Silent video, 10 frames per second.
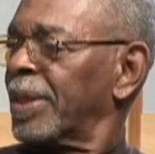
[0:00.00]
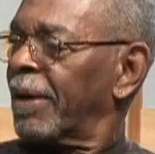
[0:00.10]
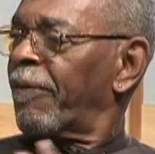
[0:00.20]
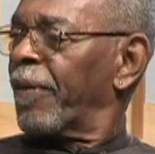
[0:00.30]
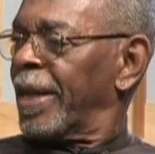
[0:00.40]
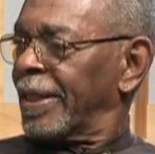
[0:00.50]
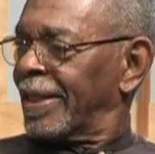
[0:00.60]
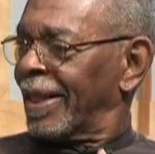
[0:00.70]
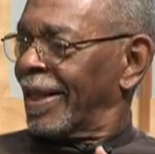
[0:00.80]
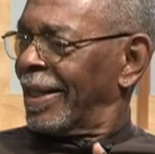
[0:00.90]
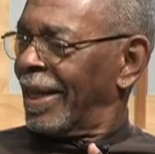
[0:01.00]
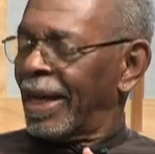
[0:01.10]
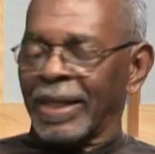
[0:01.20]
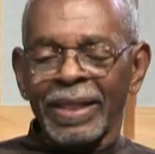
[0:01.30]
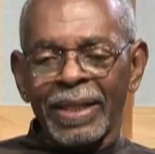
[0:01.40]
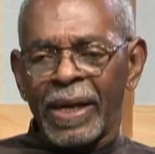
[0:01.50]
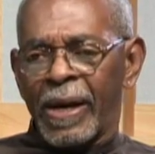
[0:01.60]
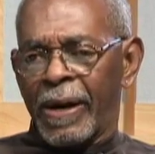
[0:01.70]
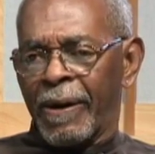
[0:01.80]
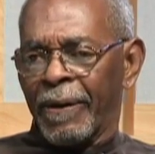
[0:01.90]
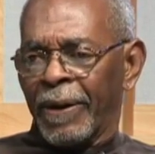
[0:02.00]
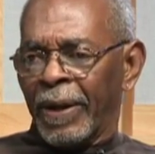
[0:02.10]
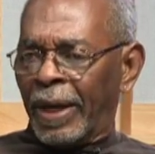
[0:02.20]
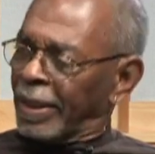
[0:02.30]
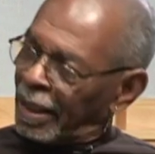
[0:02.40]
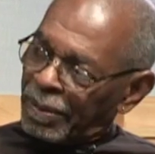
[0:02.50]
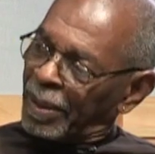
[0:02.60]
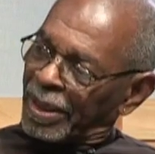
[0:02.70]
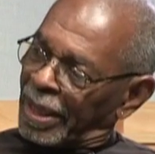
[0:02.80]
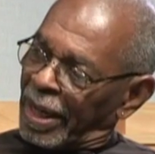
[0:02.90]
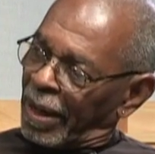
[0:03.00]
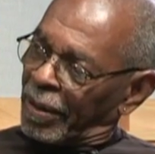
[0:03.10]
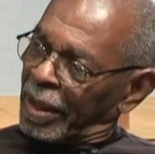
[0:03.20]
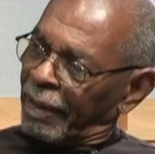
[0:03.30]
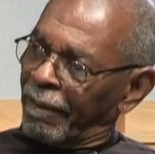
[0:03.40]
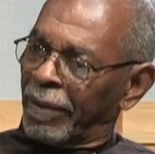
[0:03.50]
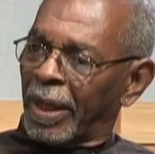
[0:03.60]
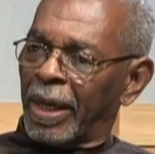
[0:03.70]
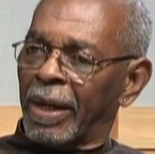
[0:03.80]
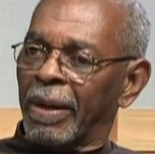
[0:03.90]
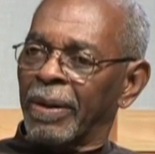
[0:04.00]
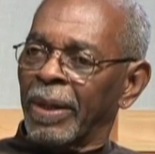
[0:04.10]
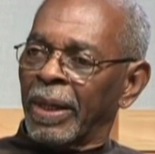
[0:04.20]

their friend. And this was an error. But